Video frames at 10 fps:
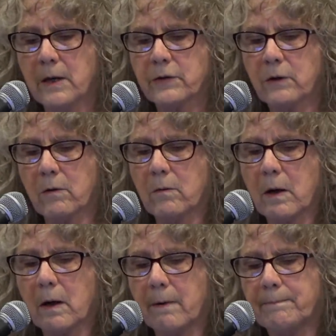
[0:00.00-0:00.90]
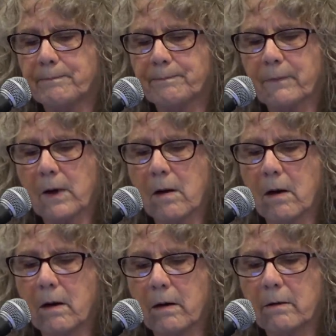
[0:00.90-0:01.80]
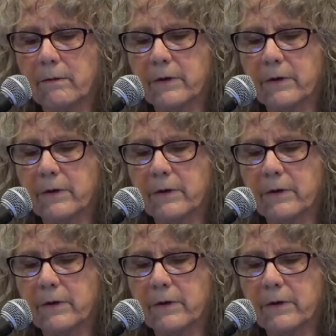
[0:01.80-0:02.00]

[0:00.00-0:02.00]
so um, uh,